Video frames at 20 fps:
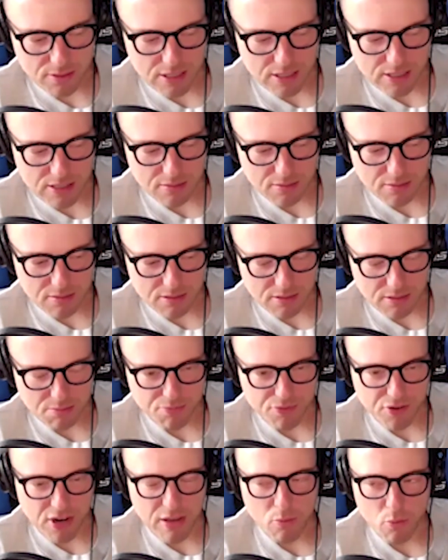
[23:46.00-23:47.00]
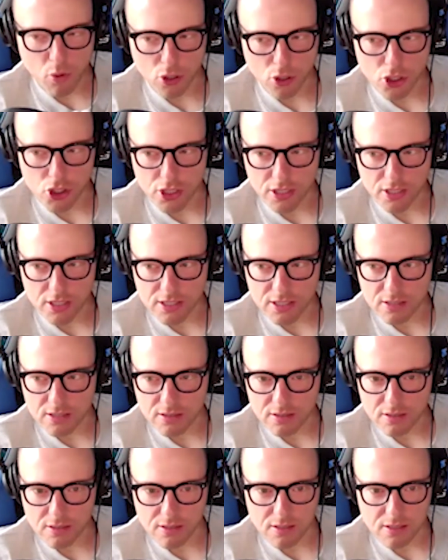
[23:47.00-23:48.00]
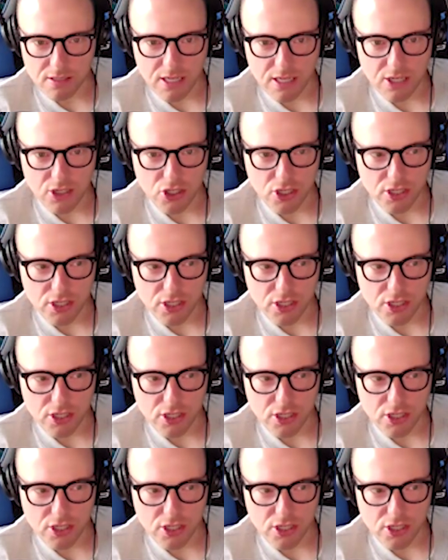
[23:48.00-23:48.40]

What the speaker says: it's brainwashing as such,